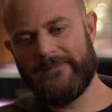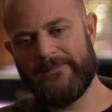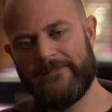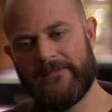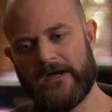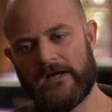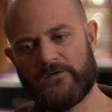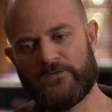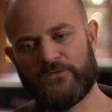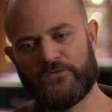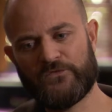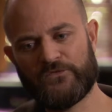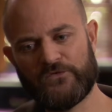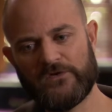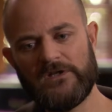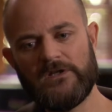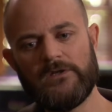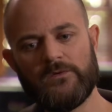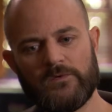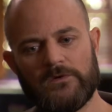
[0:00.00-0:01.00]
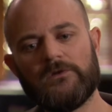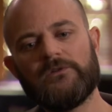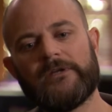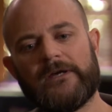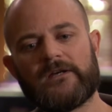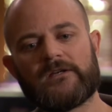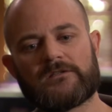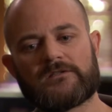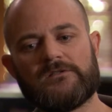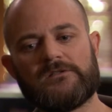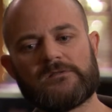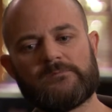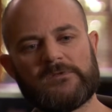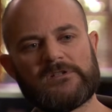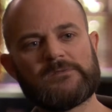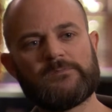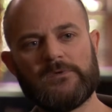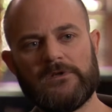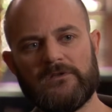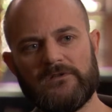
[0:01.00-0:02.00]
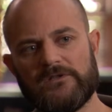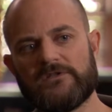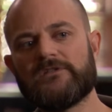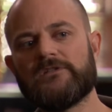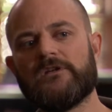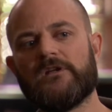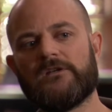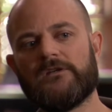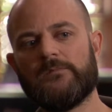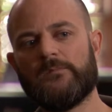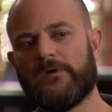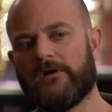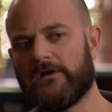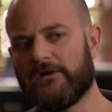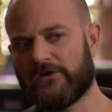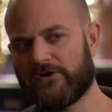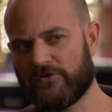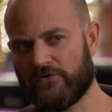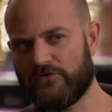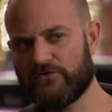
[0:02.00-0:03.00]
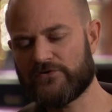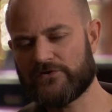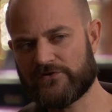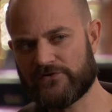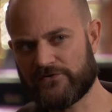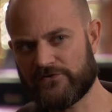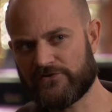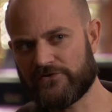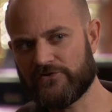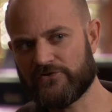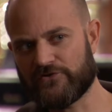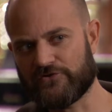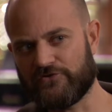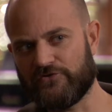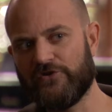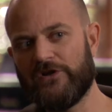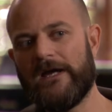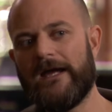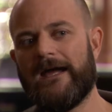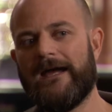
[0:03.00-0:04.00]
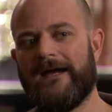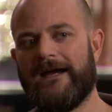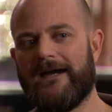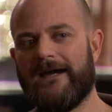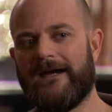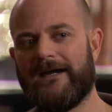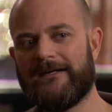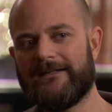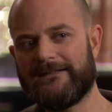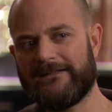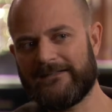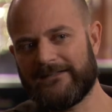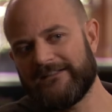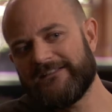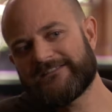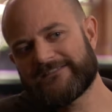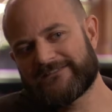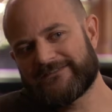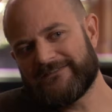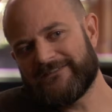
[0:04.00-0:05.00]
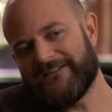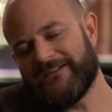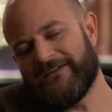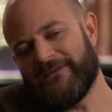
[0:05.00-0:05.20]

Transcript: that freely willed actions must be initiated by a conscious decision, at least